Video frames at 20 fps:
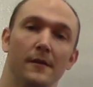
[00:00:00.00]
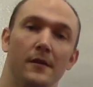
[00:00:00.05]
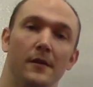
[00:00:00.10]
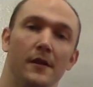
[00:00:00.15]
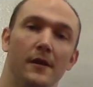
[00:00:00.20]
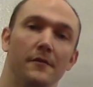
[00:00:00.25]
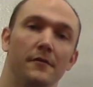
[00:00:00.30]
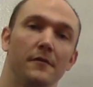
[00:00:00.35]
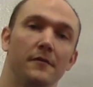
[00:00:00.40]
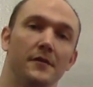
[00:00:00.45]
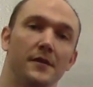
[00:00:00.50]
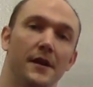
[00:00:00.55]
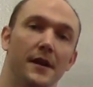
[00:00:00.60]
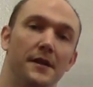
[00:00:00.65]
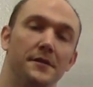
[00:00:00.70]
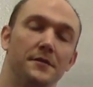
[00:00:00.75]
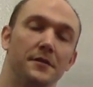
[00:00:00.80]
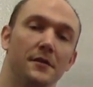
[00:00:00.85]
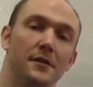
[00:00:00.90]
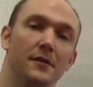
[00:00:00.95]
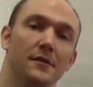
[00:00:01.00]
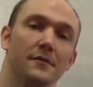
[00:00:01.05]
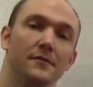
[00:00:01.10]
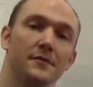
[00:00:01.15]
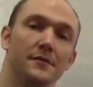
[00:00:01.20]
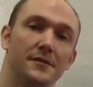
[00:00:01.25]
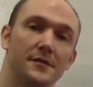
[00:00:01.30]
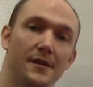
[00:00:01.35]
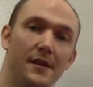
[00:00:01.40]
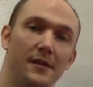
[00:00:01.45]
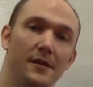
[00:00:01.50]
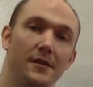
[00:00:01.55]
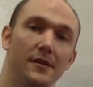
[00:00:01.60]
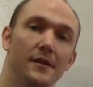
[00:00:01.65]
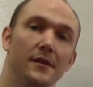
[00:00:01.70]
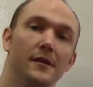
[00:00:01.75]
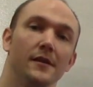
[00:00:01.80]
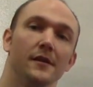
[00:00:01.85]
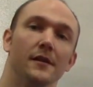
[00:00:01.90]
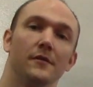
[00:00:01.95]
off of the anterior facet
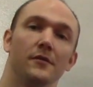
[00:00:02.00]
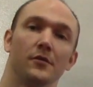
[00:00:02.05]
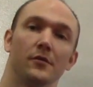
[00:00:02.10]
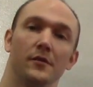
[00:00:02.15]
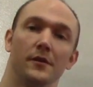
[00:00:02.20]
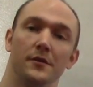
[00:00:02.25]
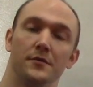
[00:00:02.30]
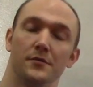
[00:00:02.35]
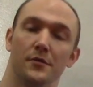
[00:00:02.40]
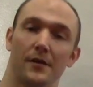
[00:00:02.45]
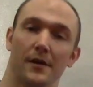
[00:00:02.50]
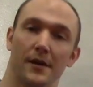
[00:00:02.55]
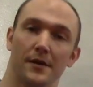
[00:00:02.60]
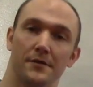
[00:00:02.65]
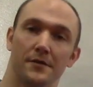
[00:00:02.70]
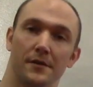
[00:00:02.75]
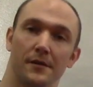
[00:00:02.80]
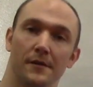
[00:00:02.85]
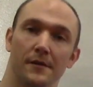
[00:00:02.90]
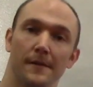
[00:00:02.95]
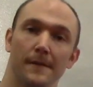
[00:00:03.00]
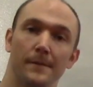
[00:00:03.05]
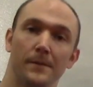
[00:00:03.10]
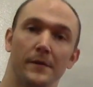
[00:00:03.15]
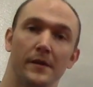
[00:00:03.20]
of the greater trochanter.